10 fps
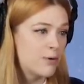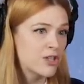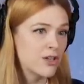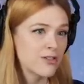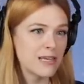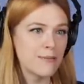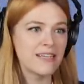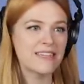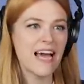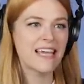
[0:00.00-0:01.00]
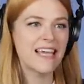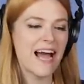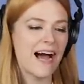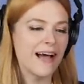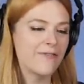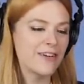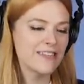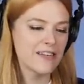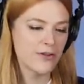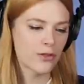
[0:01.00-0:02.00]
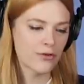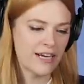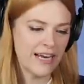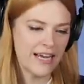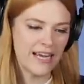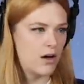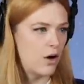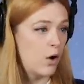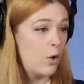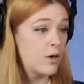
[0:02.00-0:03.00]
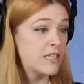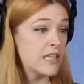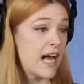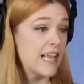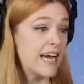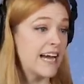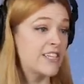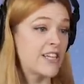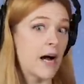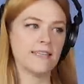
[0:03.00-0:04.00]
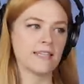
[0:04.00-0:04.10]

Push those limits. Heck yeah. Fitness level three. Oh, Delilah aged up.